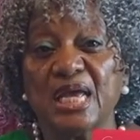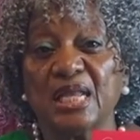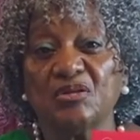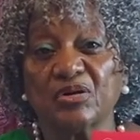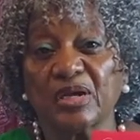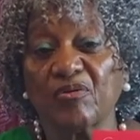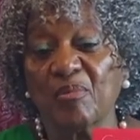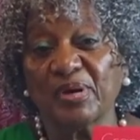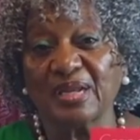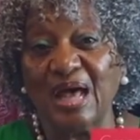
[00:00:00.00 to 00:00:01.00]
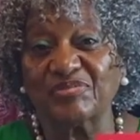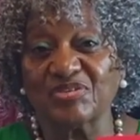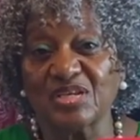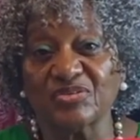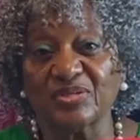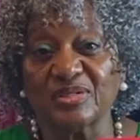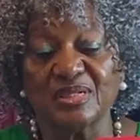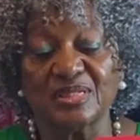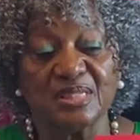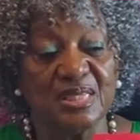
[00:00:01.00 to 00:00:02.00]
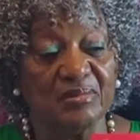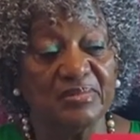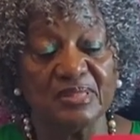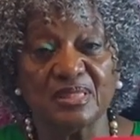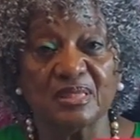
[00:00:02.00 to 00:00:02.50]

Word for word: and look at Grandma Da'thy's Kitchen and see the see